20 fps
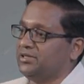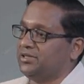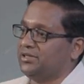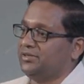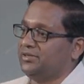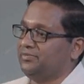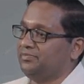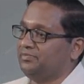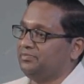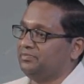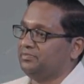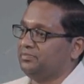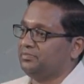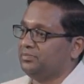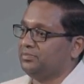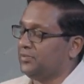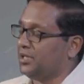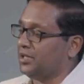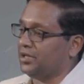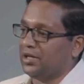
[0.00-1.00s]
You and I, we're
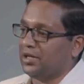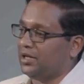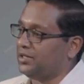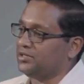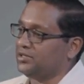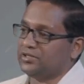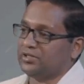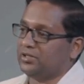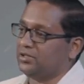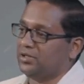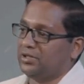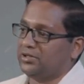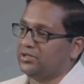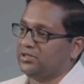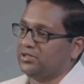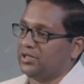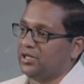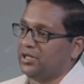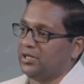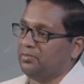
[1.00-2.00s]
witnesses
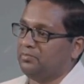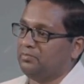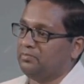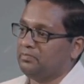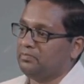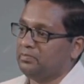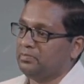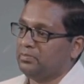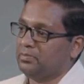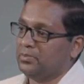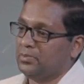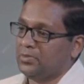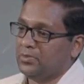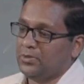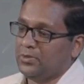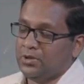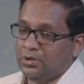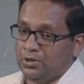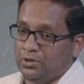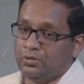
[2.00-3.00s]
that God
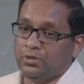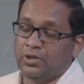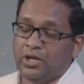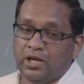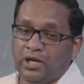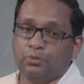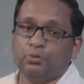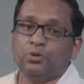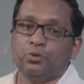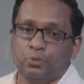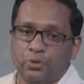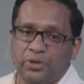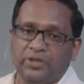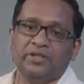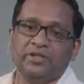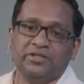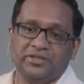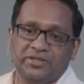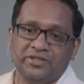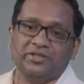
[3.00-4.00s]
is good
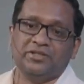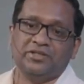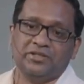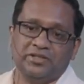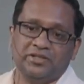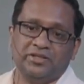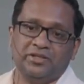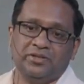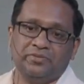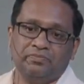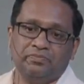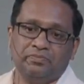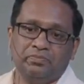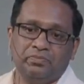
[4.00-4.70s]
all the time.